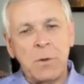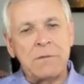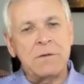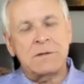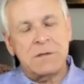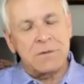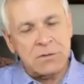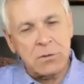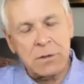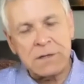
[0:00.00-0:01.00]
whether you're a
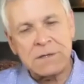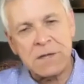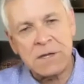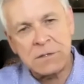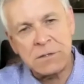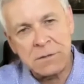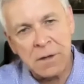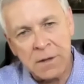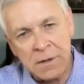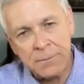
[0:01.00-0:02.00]
service
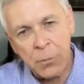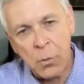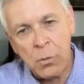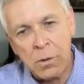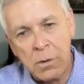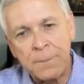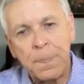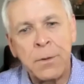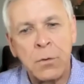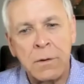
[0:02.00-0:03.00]
organization um,
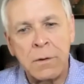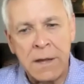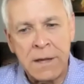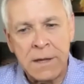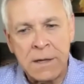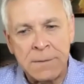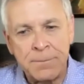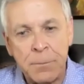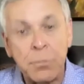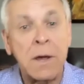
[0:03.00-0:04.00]
or you're a
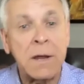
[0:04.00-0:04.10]
um,